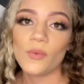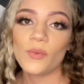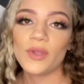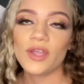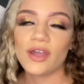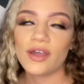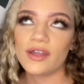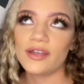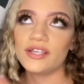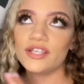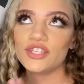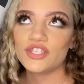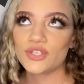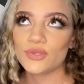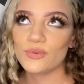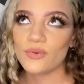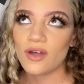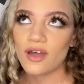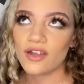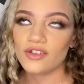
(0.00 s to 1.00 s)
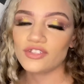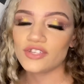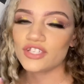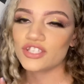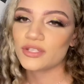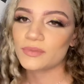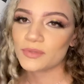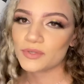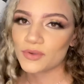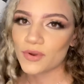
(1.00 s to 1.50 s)
We are 200
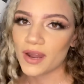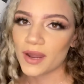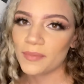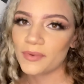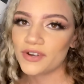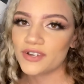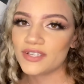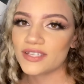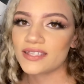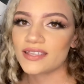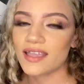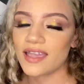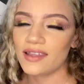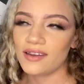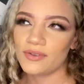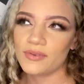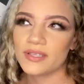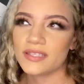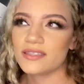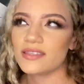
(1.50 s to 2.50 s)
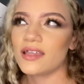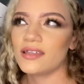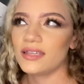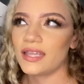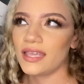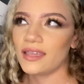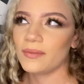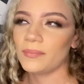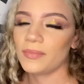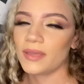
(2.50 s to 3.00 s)
subscribers. I know it's not
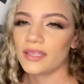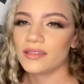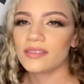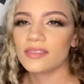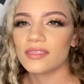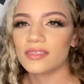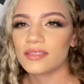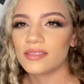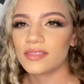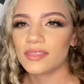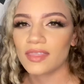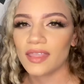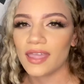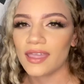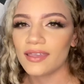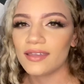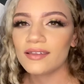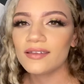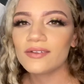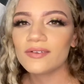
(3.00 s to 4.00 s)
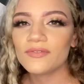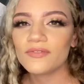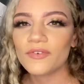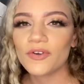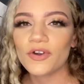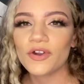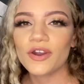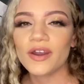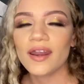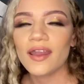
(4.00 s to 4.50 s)
like a big thing
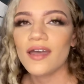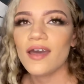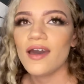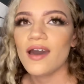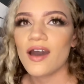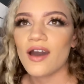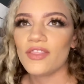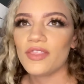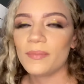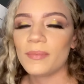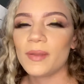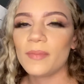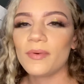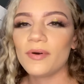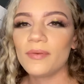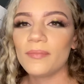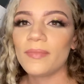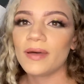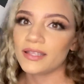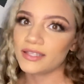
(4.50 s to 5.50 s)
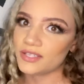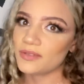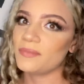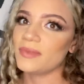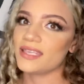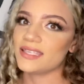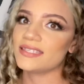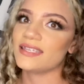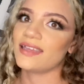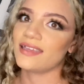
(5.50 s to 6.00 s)
for other people, but to
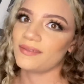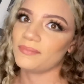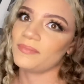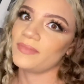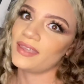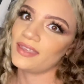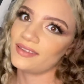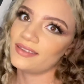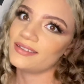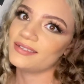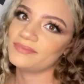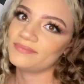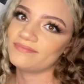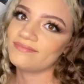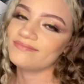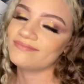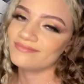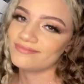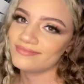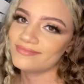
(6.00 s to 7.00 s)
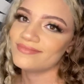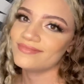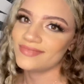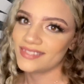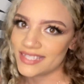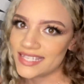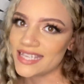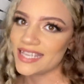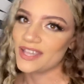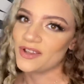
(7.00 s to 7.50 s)
me it's like a big
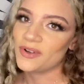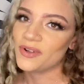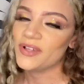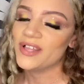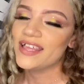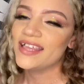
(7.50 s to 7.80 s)
deal.